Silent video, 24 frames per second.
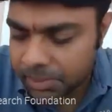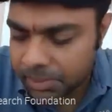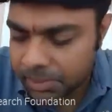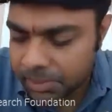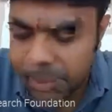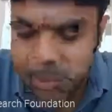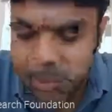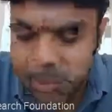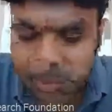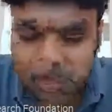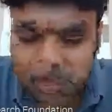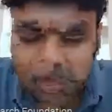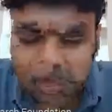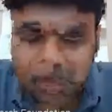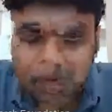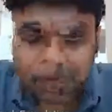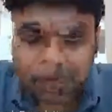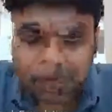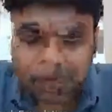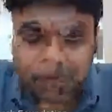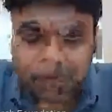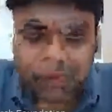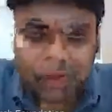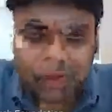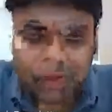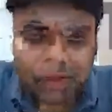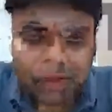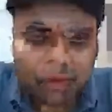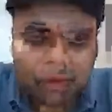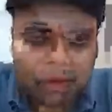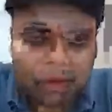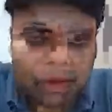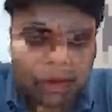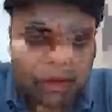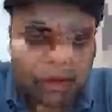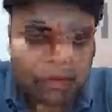Here we can make a
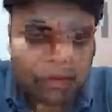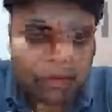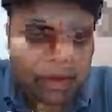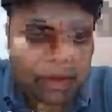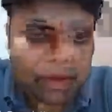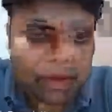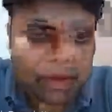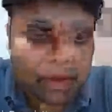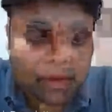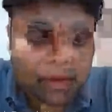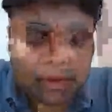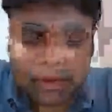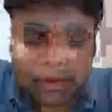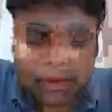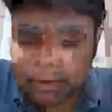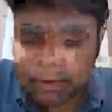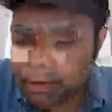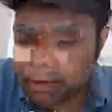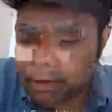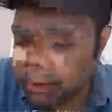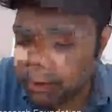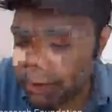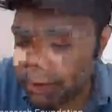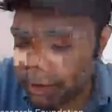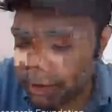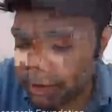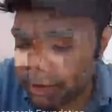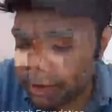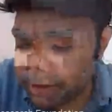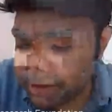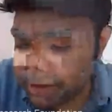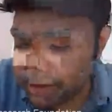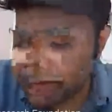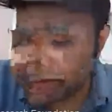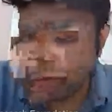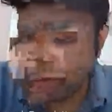good reference to
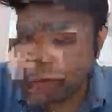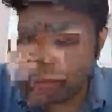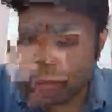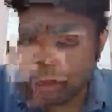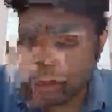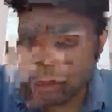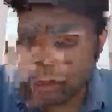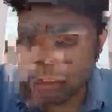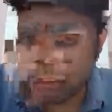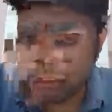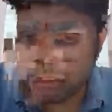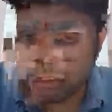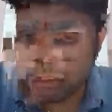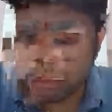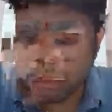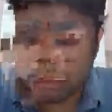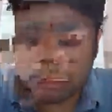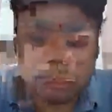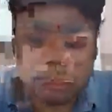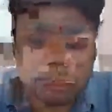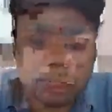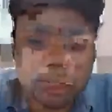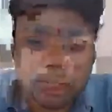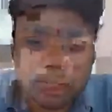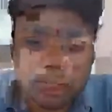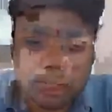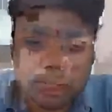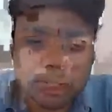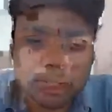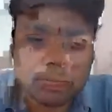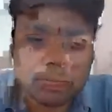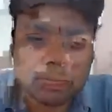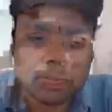subsection 14 of Income Tax Act,